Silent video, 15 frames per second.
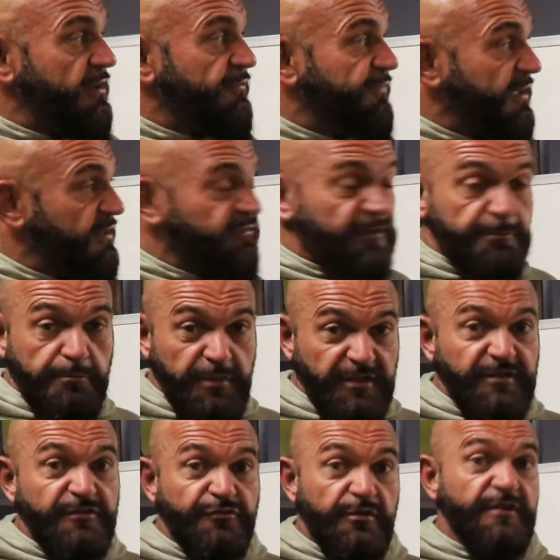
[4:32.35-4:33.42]
if it gets
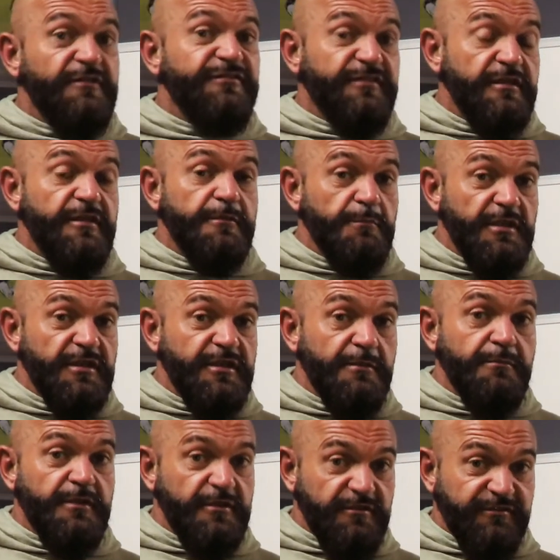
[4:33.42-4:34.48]
submitted to an acidic
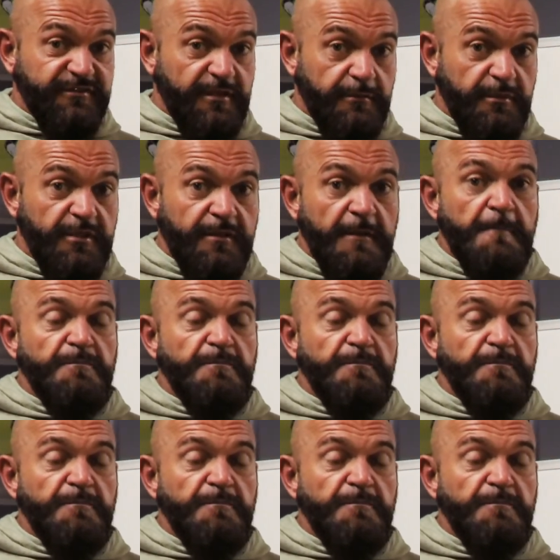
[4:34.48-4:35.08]
medium in the stomach,